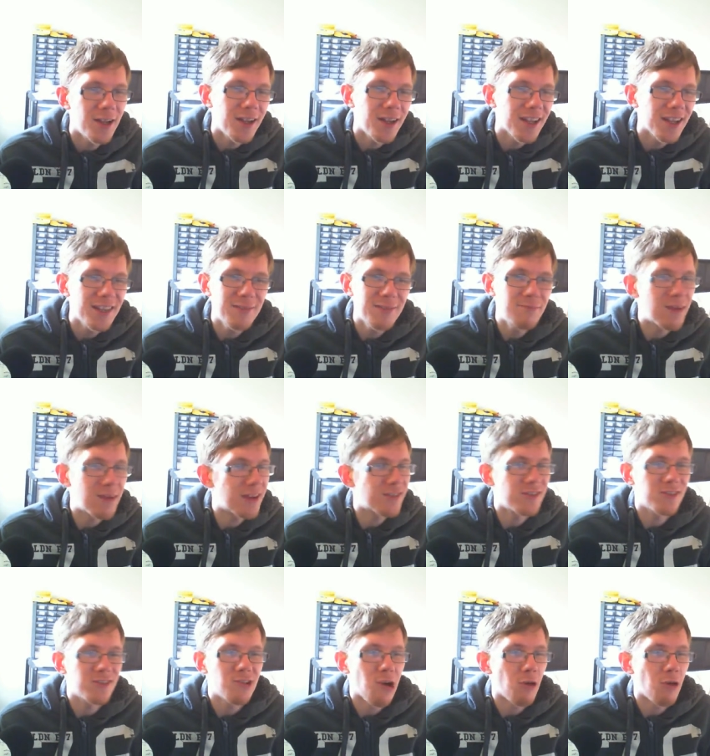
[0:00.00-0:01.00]
Can you
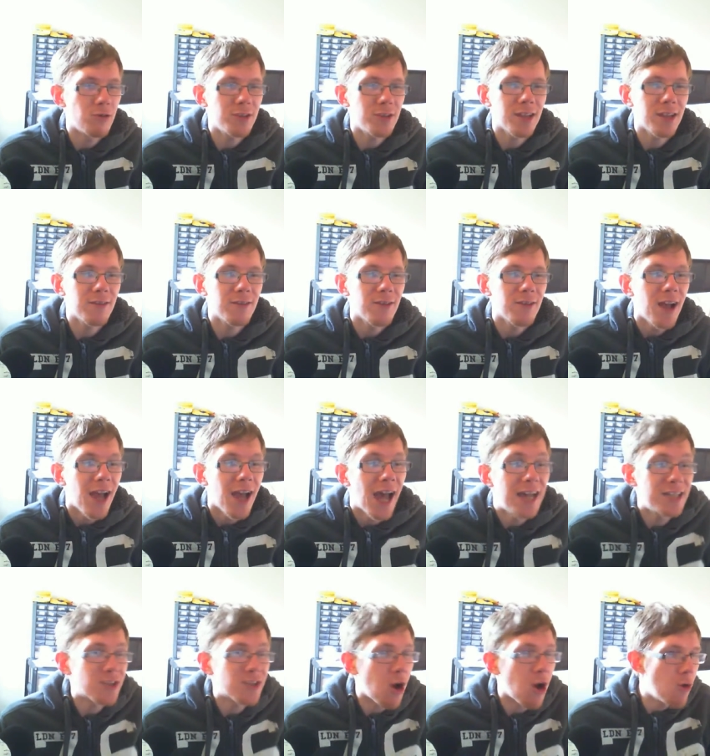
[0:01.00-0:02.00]
imagine calls again? And
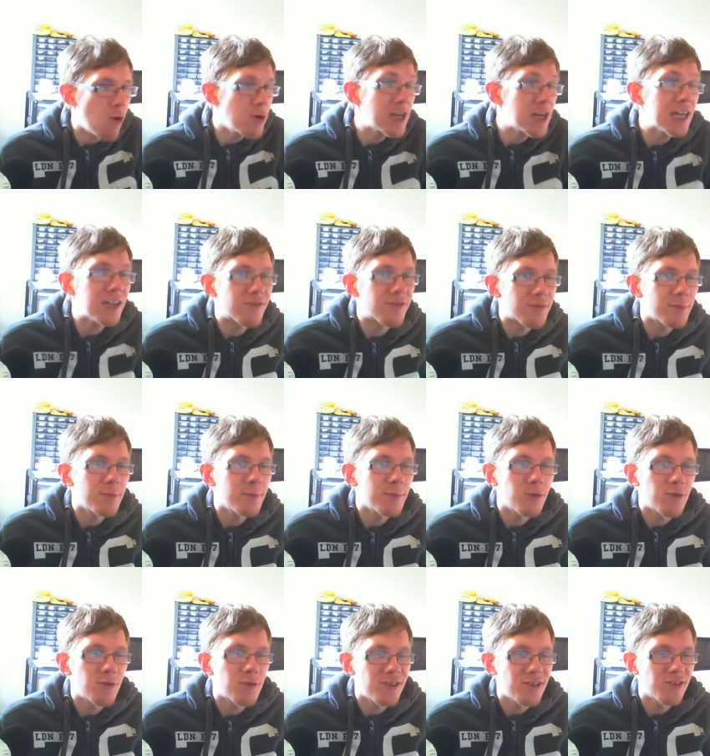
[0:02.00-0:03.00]
it's only from the
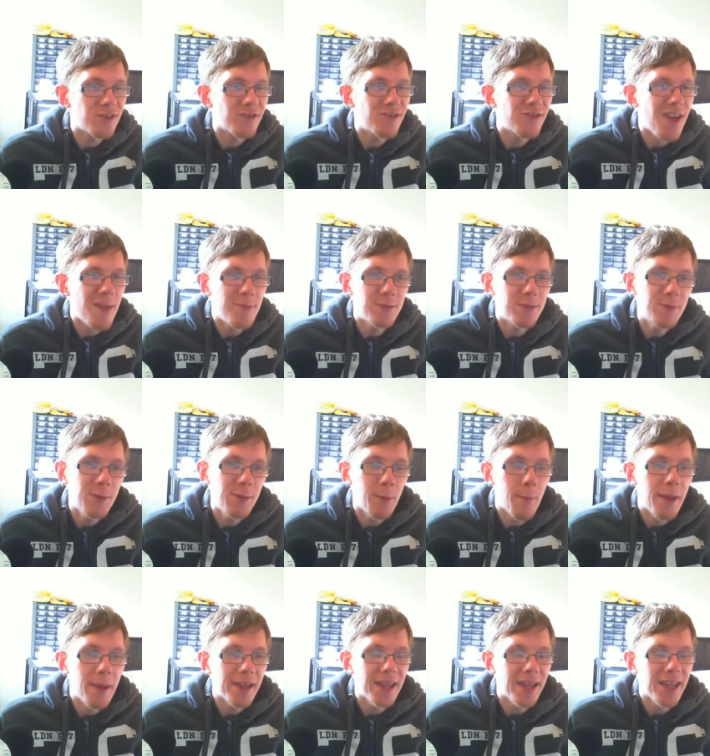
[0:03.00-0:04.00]
rich and famous people
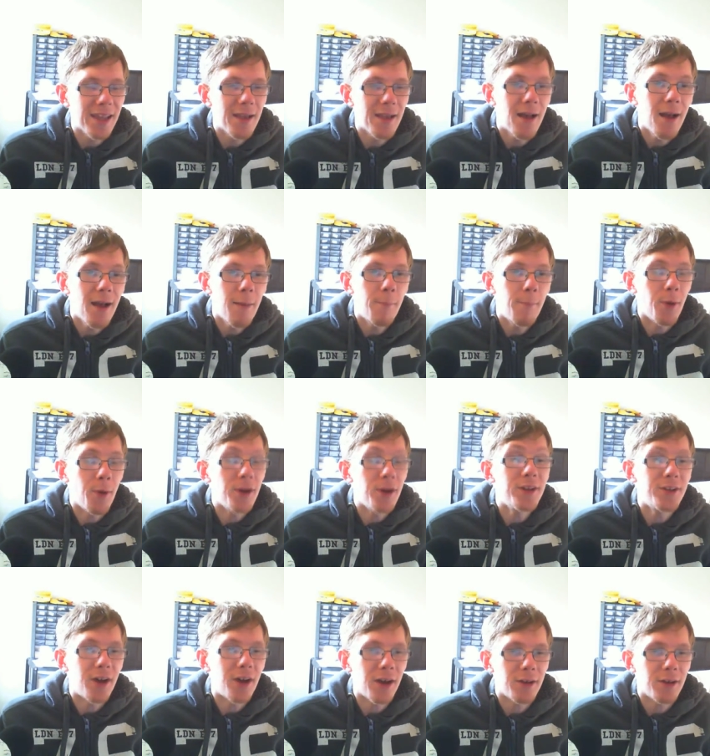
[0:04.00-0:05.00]
making bot
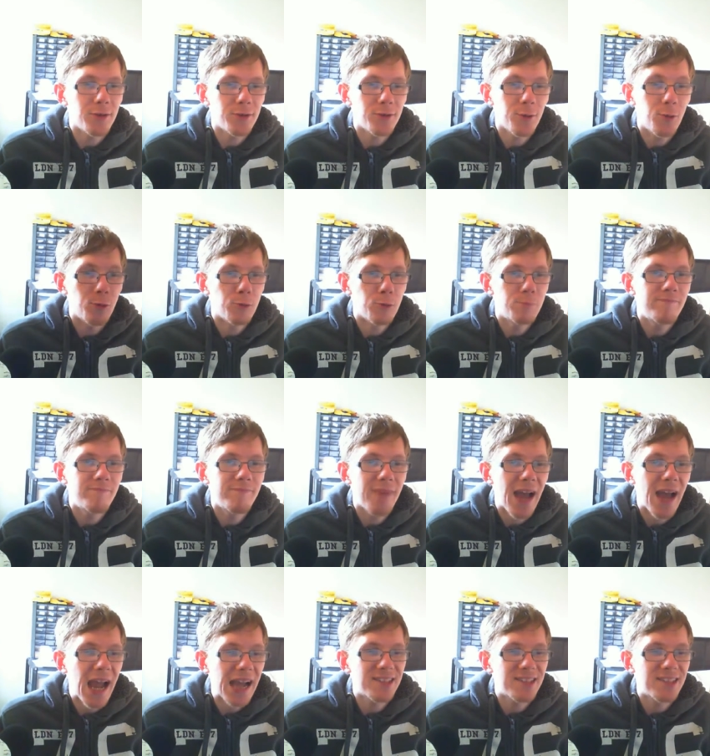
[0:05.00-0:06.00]
dials or
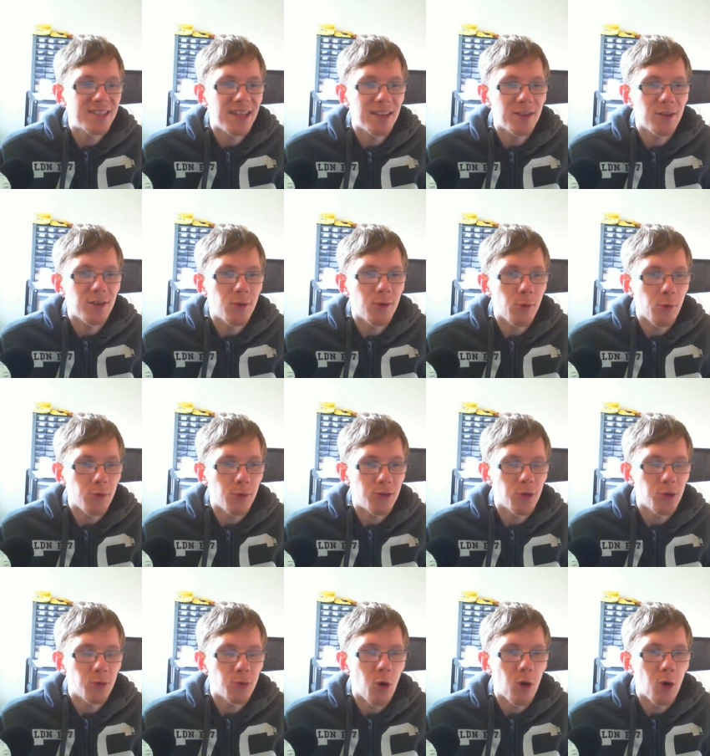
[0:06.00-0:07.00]
accidental calls to
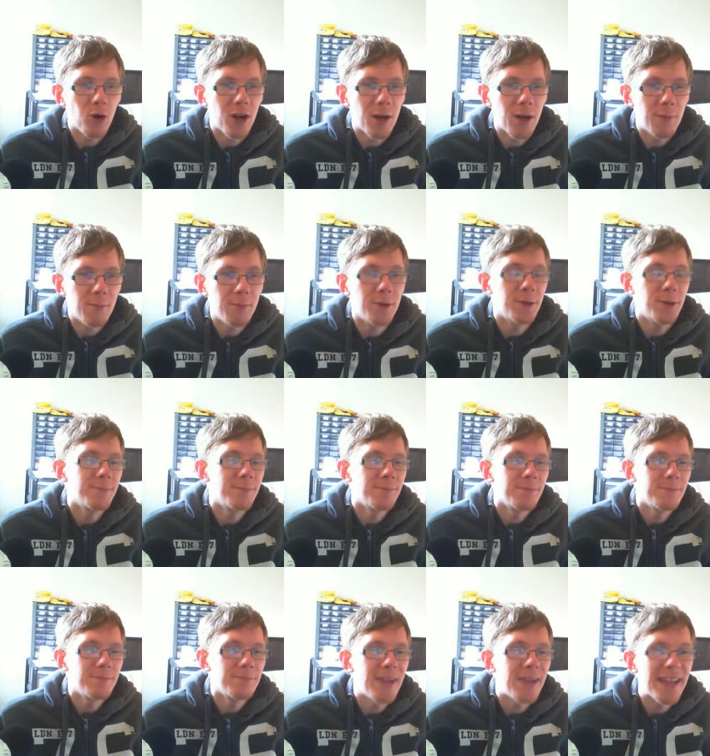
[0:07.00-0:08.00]
the wrong number.
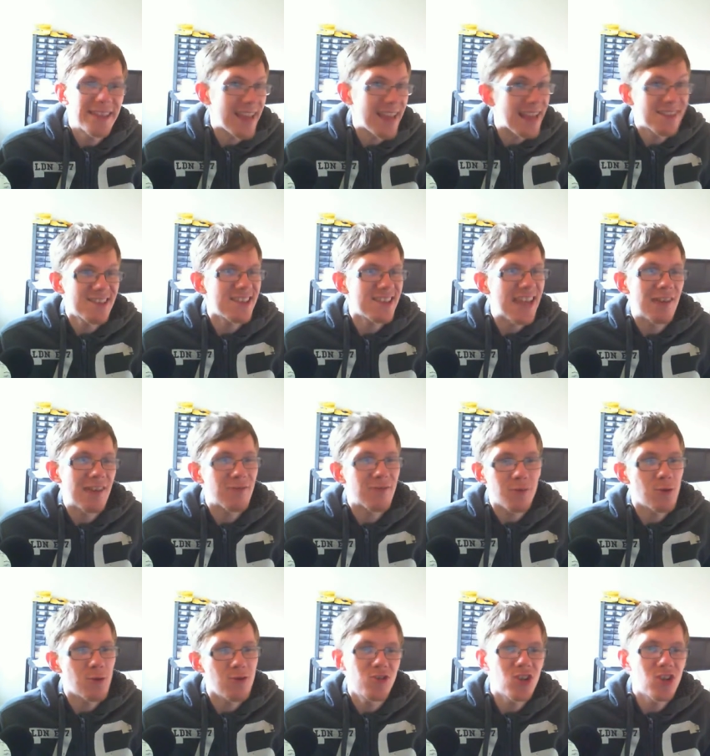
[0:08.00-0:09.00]
It's
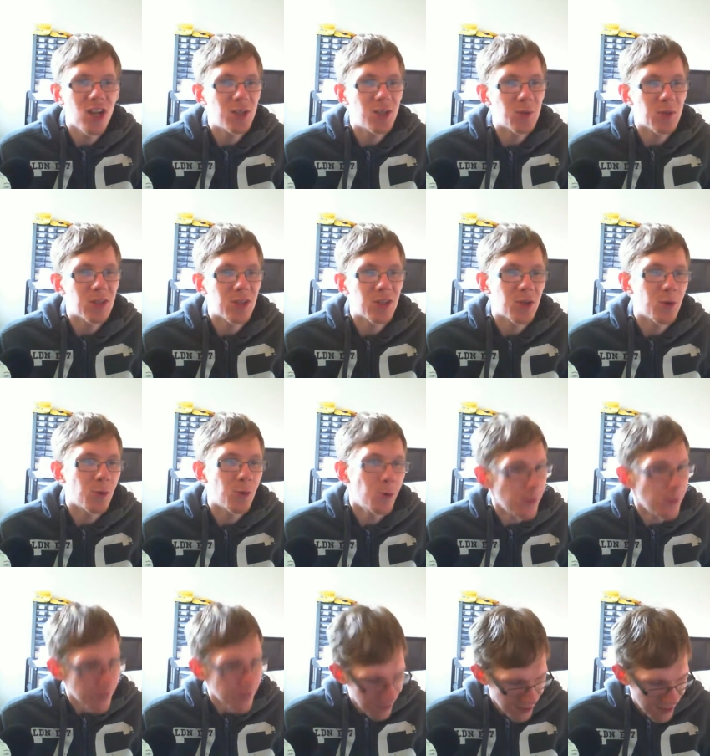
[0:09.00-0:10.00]
never a genuine call.
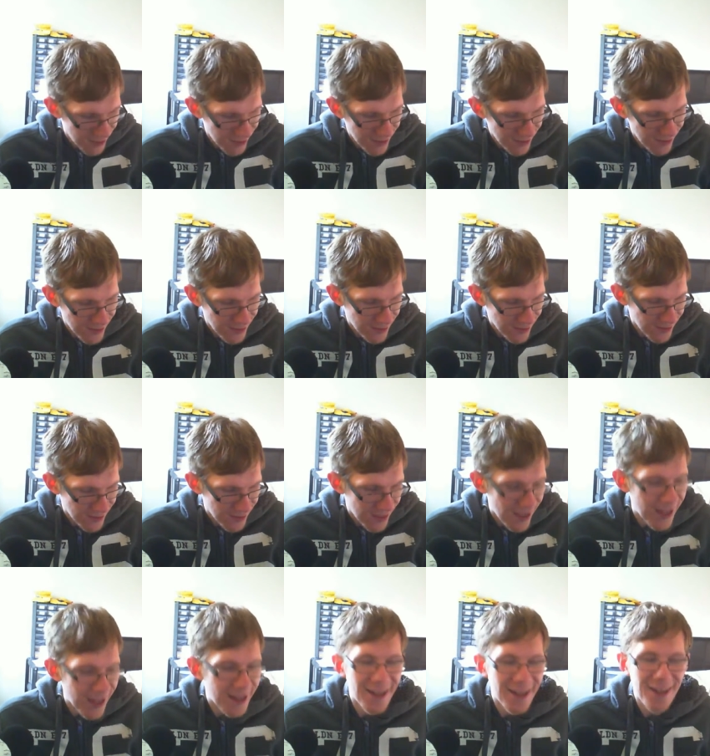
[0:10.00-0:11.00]

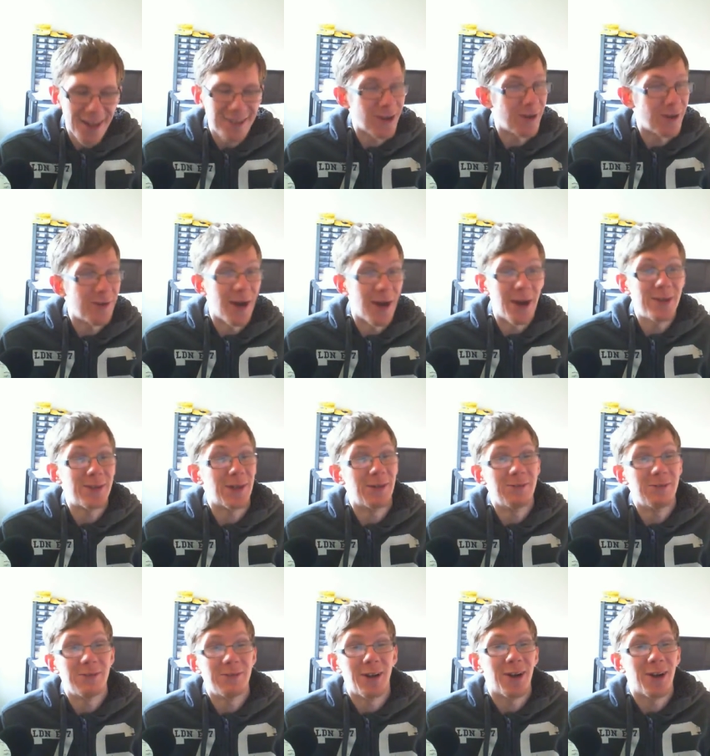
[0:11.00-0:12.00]
I
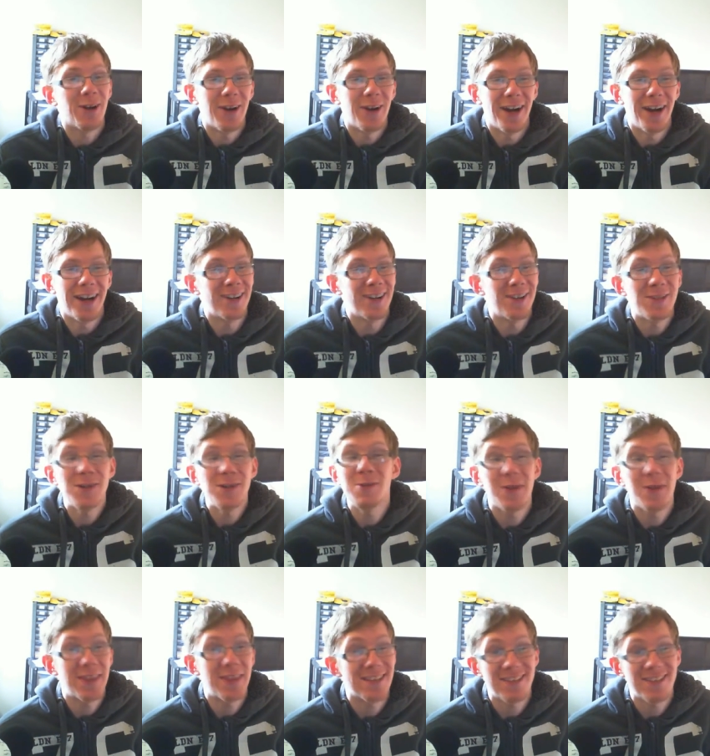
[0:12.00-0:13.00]
don't know
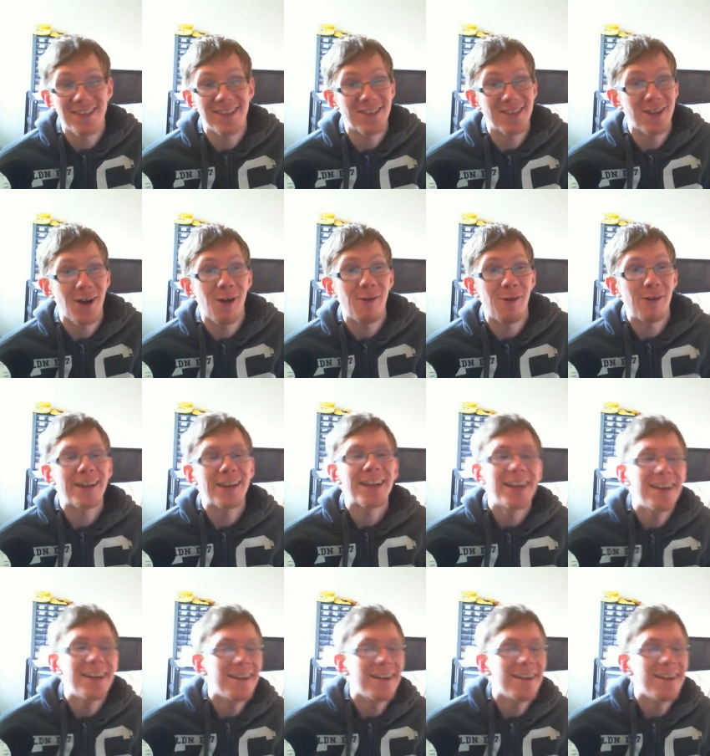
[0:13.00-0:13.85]
where this is going.